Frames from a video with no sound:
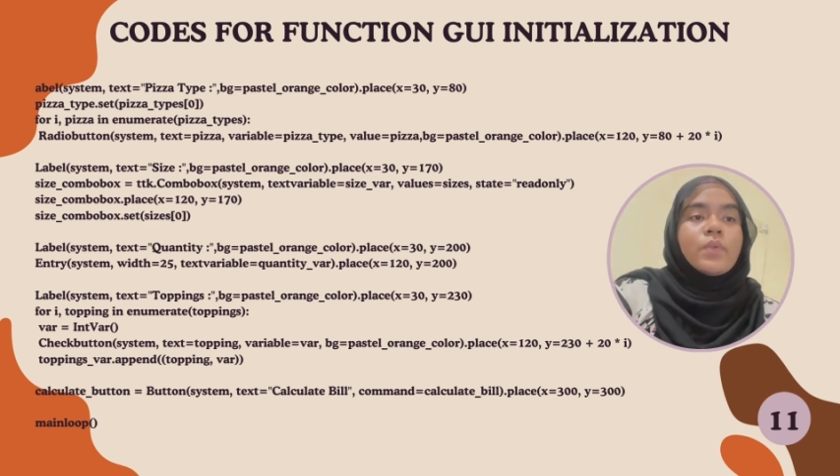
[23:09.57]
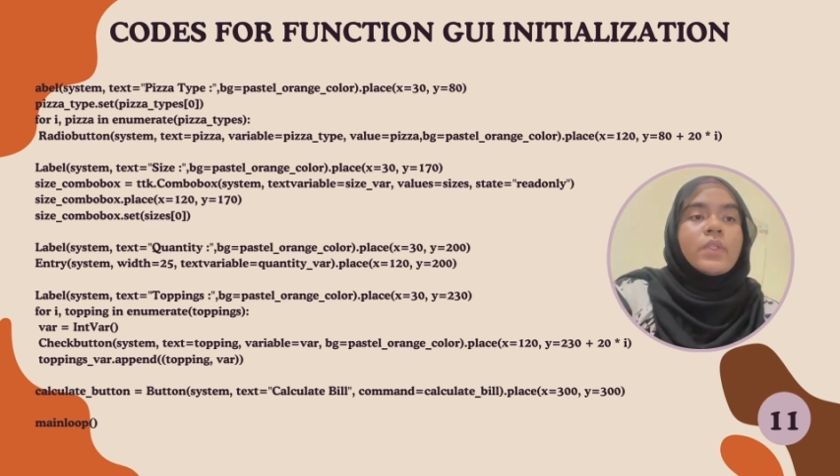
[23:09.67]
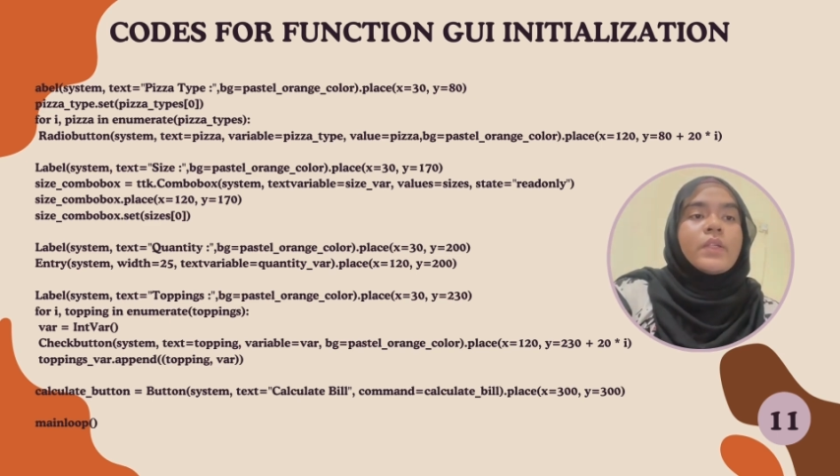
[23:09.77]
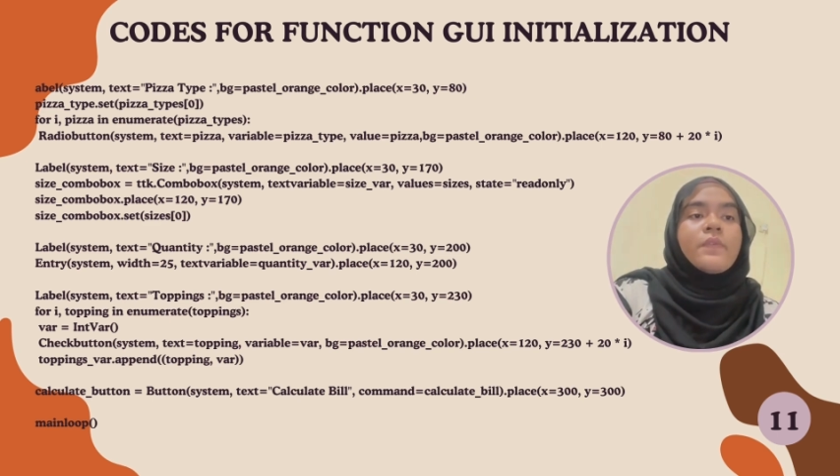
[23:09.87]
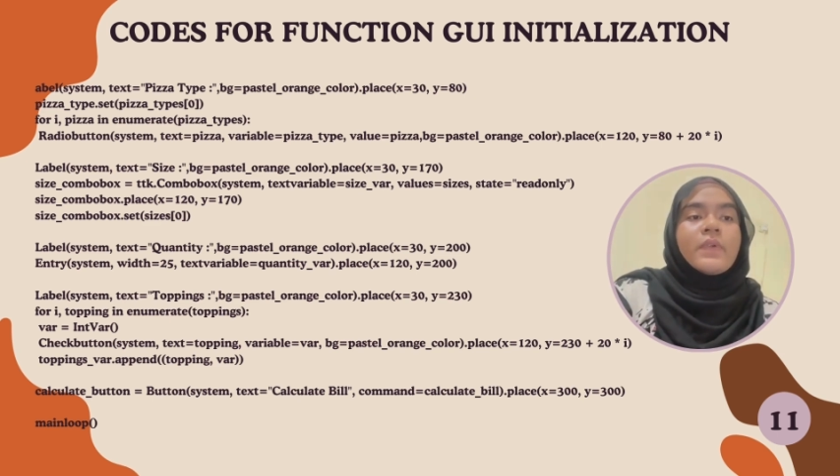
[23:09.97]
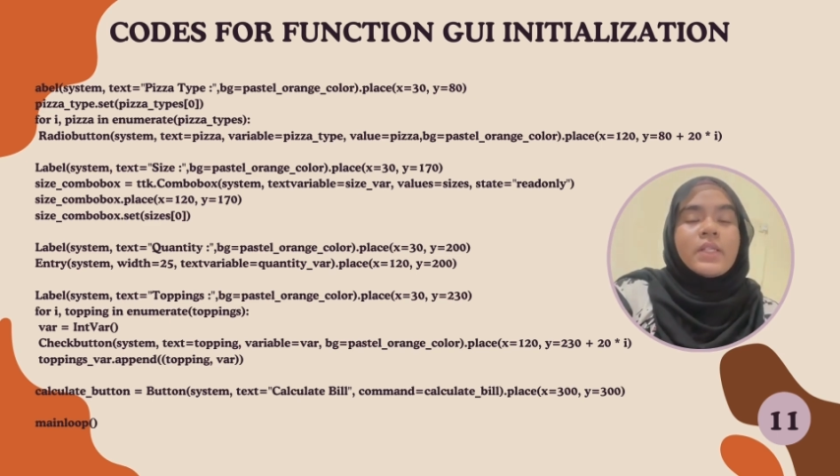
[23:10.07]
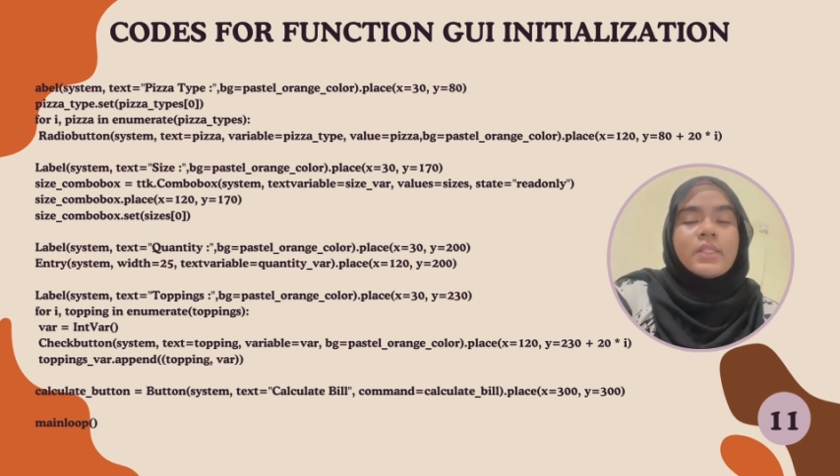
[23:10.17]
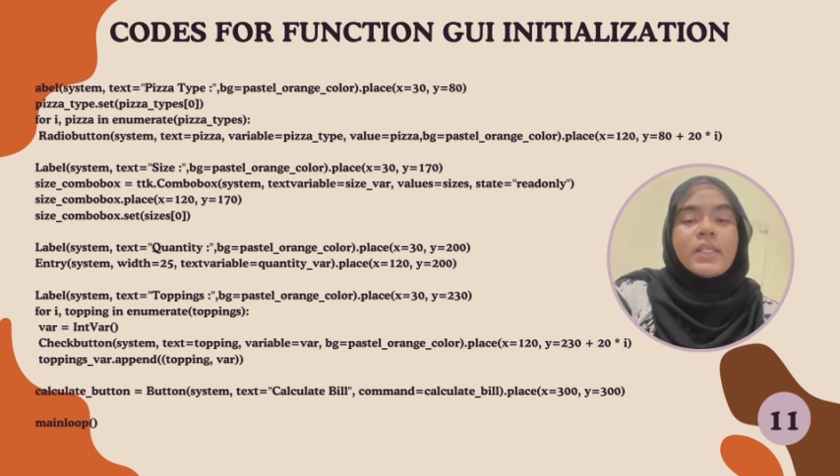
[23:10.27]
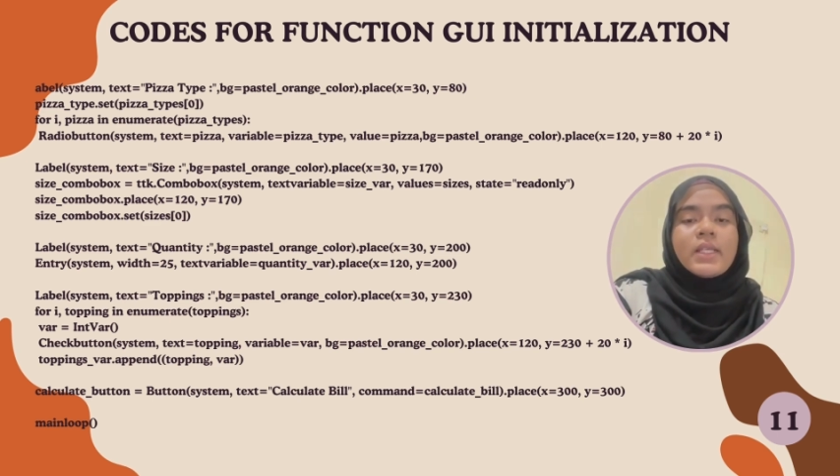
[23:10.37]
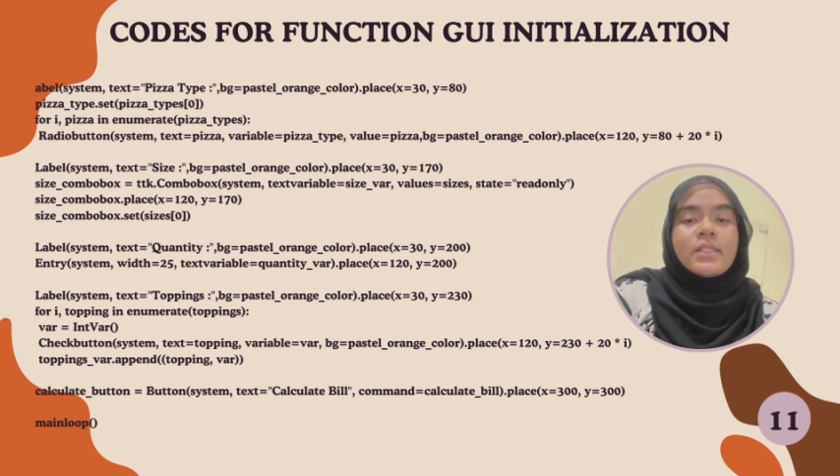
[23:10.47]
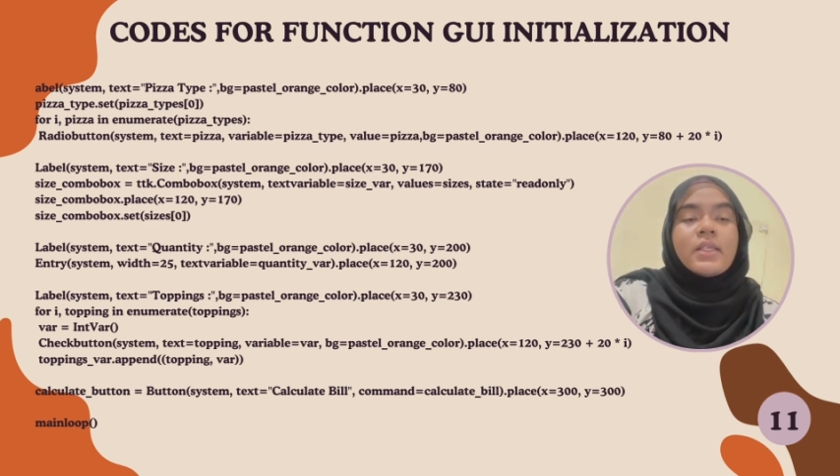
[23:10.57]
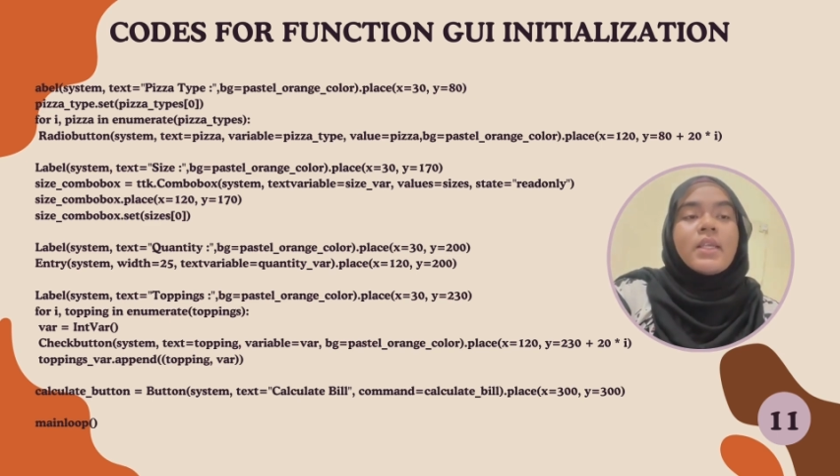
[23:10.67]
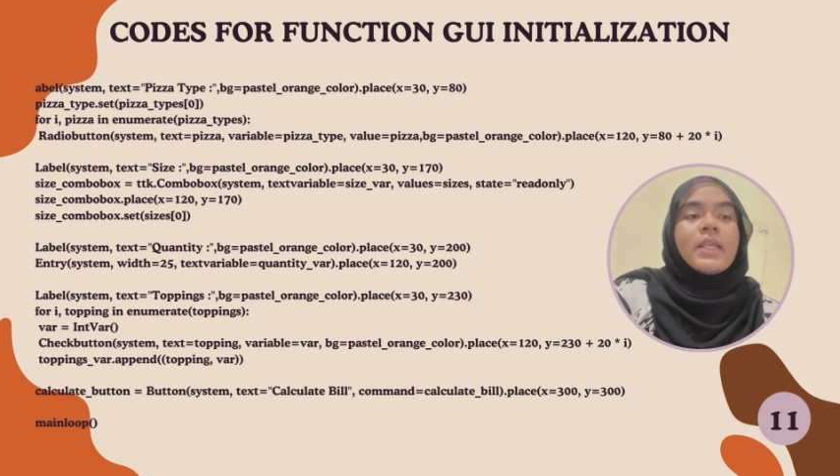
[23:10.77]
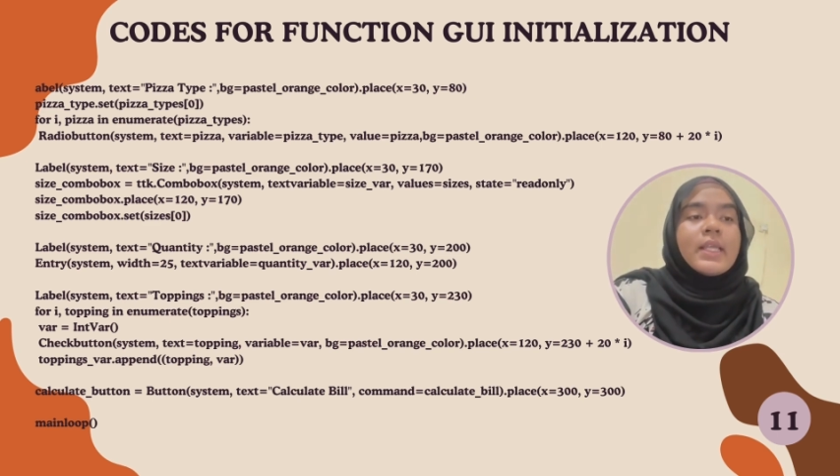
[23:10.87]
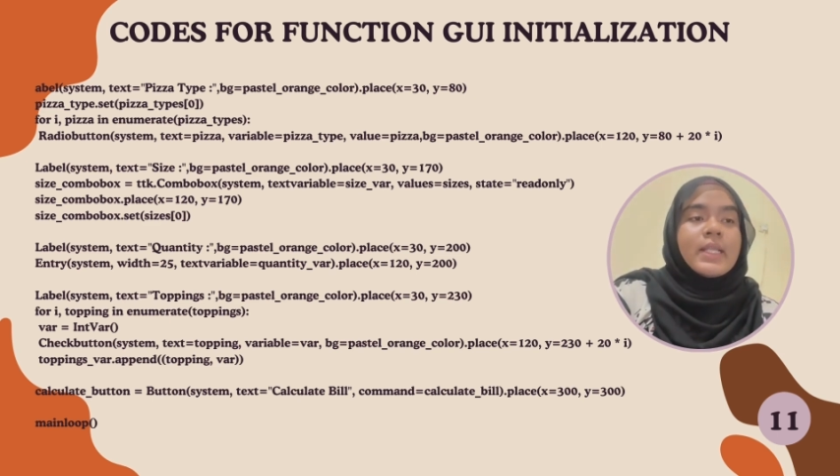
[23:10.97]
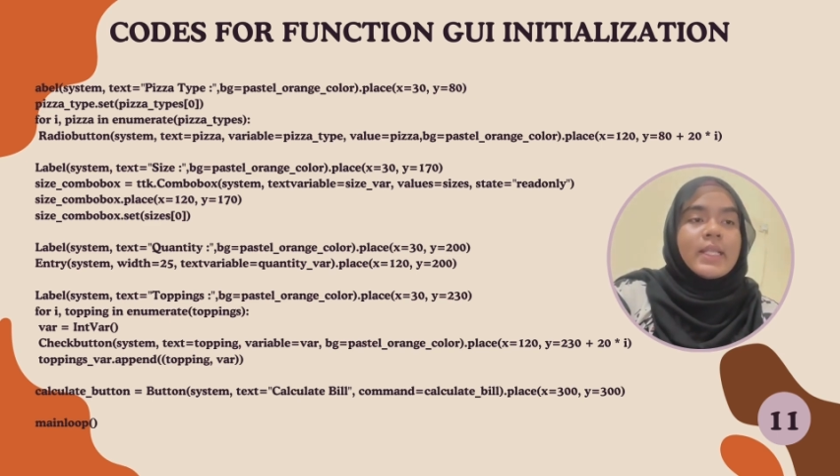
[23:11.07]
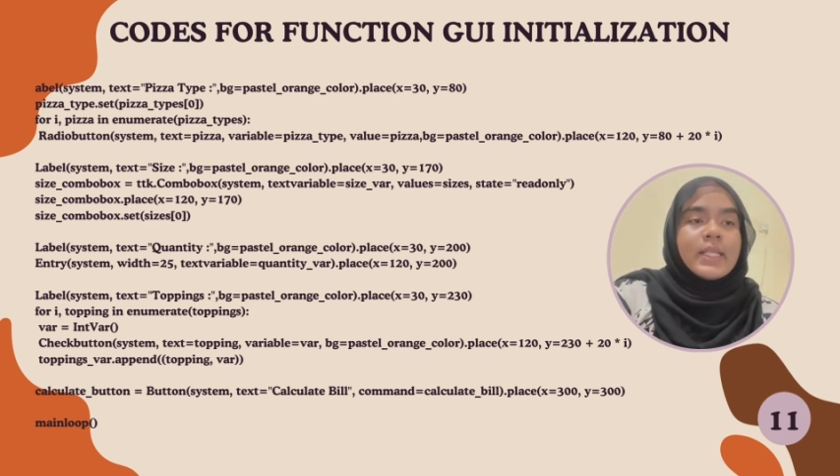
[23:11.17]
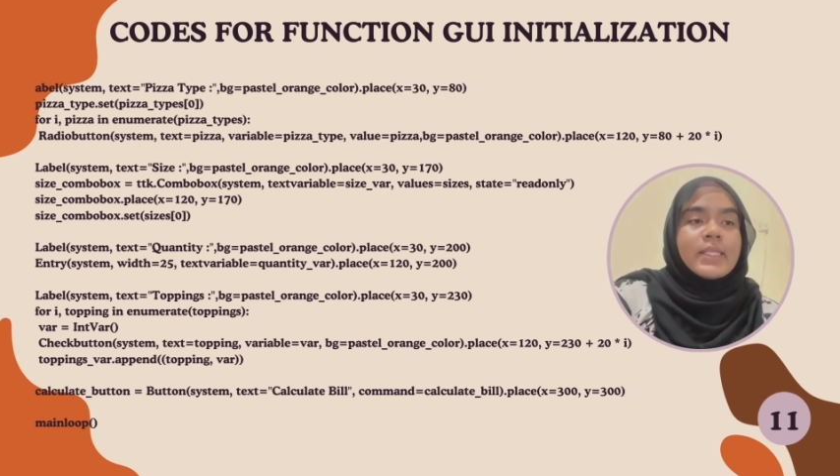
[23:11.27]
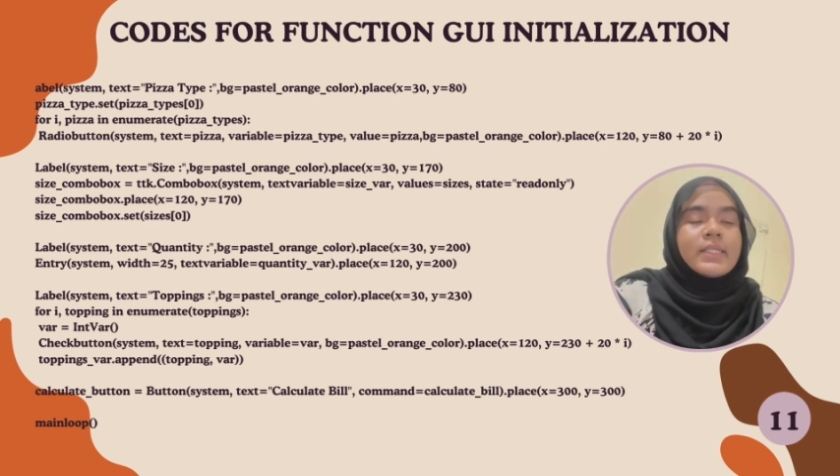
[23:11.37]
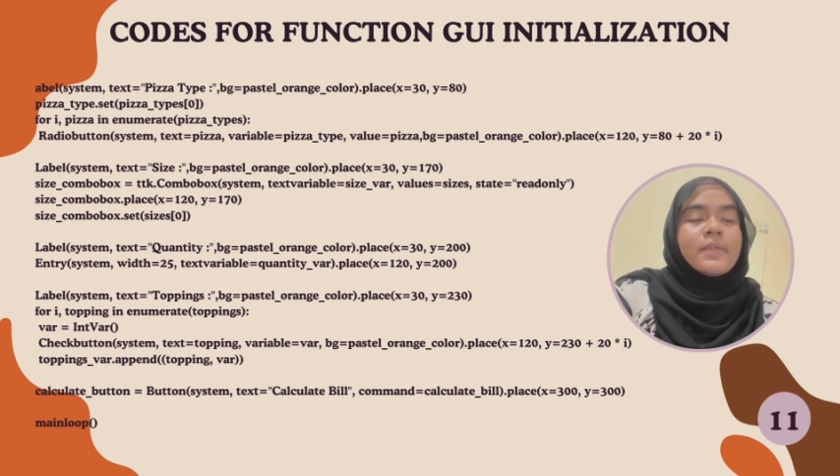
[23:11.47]
to the first size in the
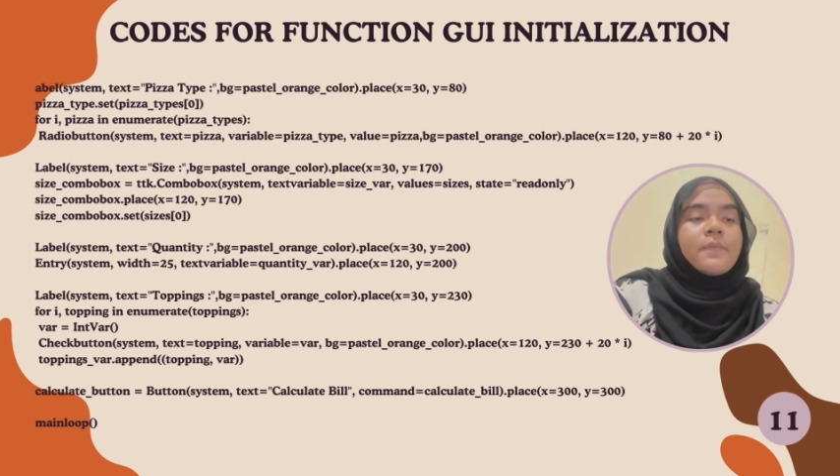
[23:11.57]
list.